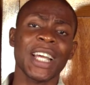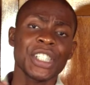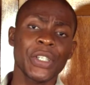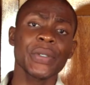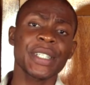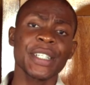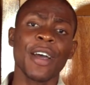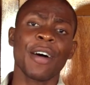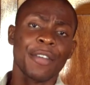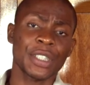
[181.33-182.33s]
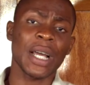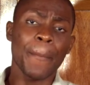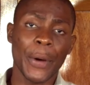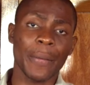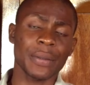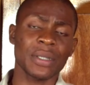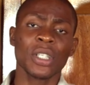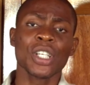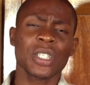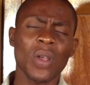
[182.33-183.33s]
they are using for their birds.
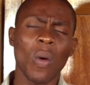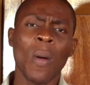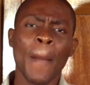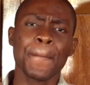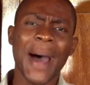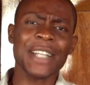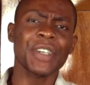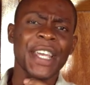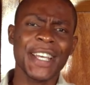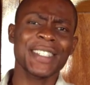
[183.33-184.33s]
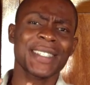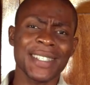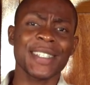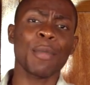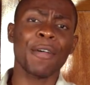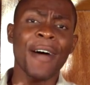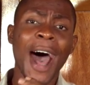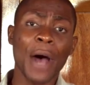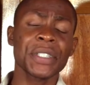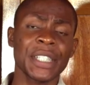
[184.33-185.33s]
So battery cage system of
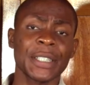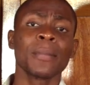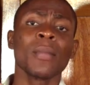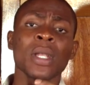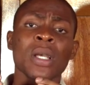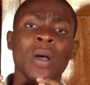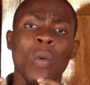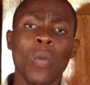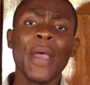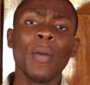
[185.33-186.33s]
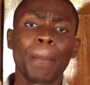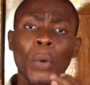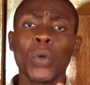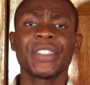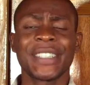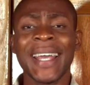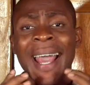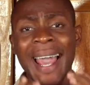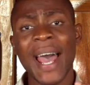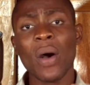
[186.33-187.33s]
housing will boost the
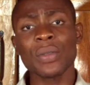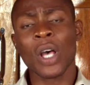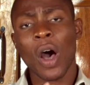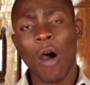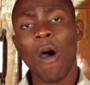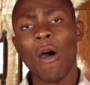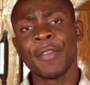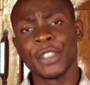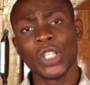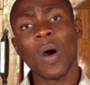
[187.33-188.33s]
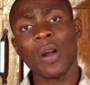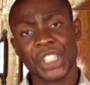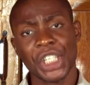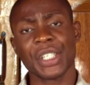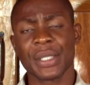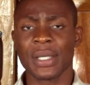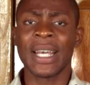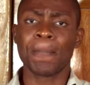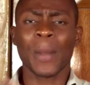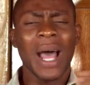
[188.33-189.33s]
health of your chicks.
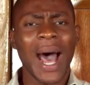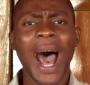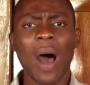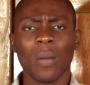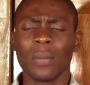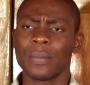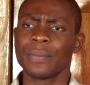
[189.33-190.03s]
How?